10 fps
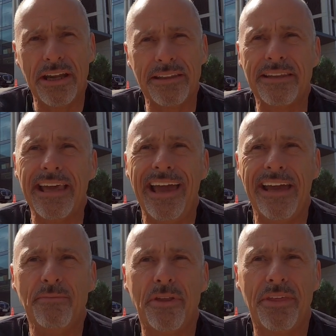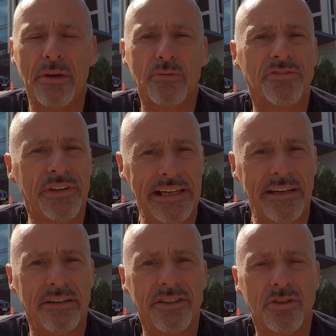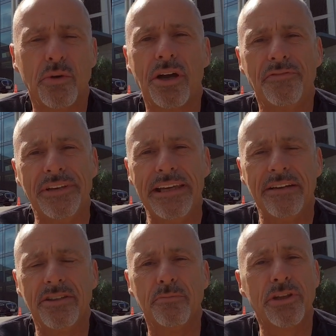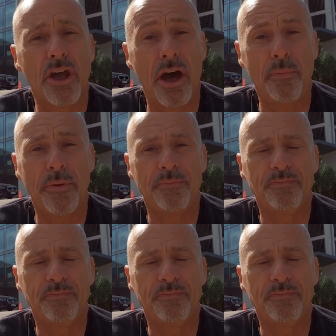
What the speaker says: and at the time the thing was veneers, so I got veneers on the top,